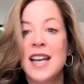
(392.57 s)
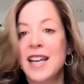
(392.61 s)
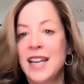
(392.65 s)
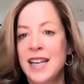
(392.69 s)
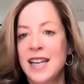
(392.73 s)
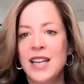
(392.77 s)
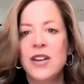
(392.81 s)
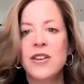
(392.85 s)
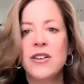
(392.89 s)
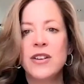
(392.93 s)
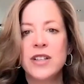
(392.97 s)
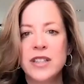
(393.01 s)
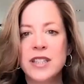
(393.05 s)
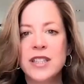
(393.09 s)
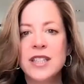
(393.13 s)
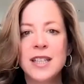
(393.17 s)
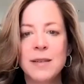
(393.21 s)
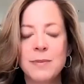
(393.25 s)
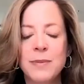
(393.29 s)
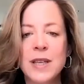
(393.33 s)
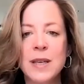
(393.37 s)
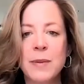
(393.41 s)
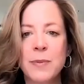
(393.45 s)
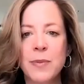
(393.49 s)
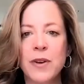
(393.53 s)
hear and
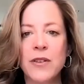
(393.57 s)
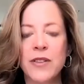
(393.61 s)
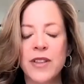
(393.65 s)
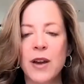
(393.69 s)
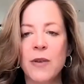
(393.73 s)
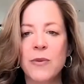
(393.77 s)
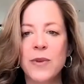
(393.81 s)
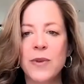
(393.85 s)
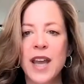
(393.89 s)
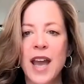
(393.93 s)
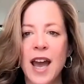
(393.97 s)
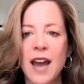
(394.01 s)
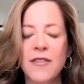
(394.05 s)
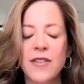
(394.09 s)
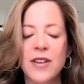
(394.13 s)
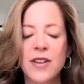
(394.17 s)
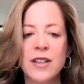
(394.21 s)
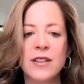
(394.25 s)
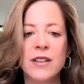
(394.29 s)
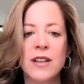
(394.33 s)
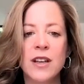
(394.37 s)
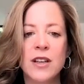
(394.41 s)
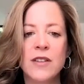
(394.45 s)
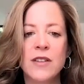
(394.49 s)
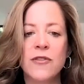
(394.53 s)
see people that we
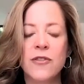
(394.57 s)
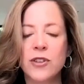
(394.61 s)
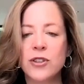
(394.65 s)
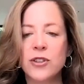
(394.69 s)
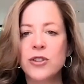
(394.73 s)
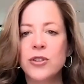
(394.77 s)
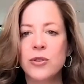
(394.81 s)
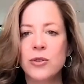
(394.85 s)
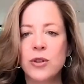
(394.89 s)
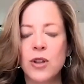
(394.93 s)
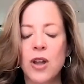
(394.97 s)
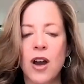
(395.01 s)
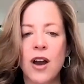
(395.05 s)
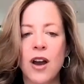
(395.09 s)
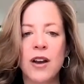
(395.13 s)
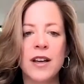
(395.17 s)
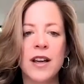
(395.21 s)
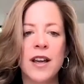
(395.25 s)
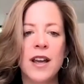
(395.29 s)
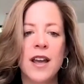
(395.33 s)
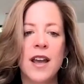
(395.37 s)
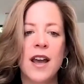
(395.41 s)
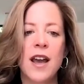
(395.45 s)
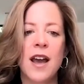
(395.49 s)
haven't for too long.